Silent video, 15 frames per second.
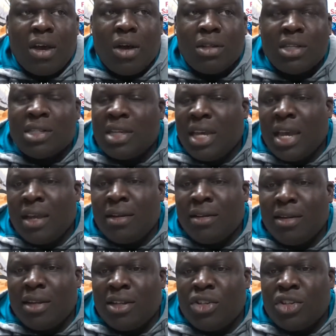contest, again,
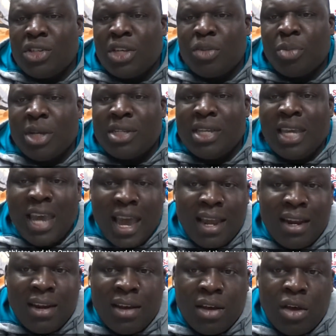it just takes place in
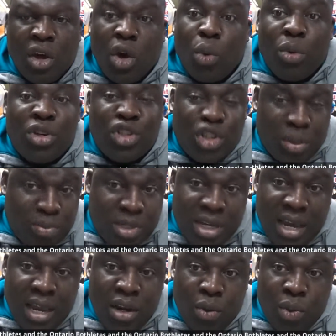Canada. We ship
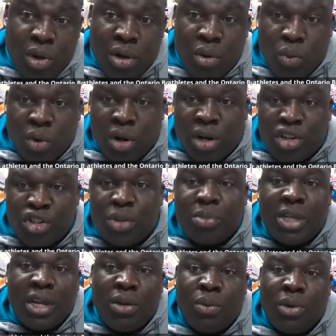to anywhere. We're going to ship
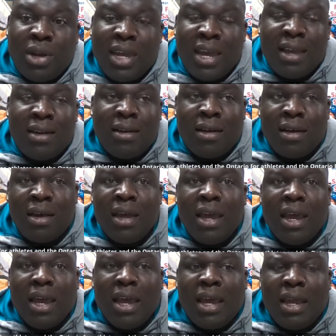to anywhere in Canada.
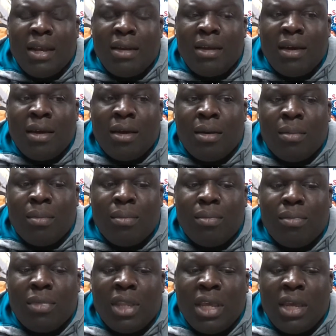And
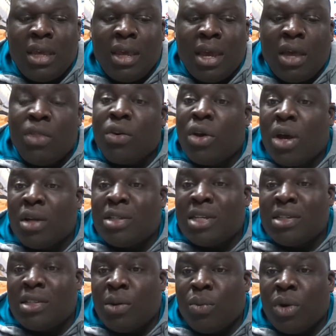the other
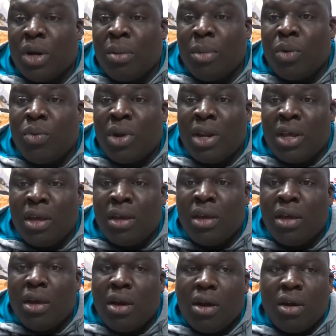contests that we're going to be running
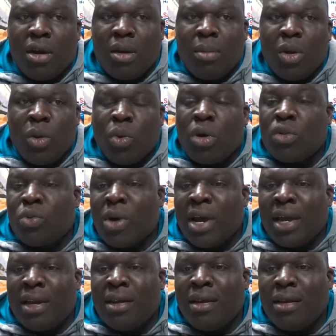are going to be
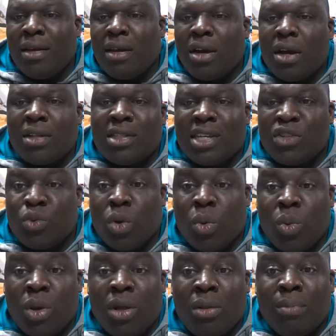worldwide contests, where
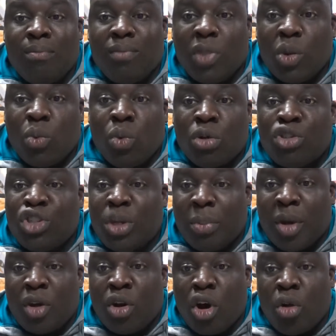we'll ship
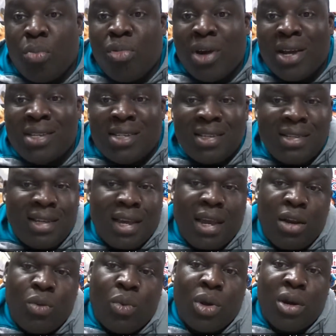out our prizes to
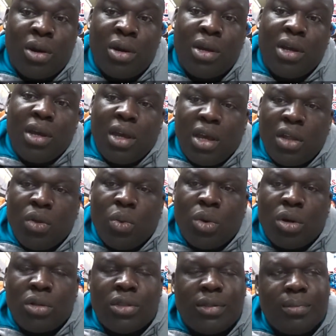anywhere in the
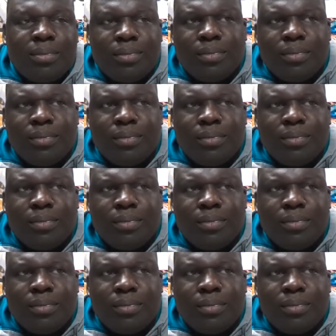world.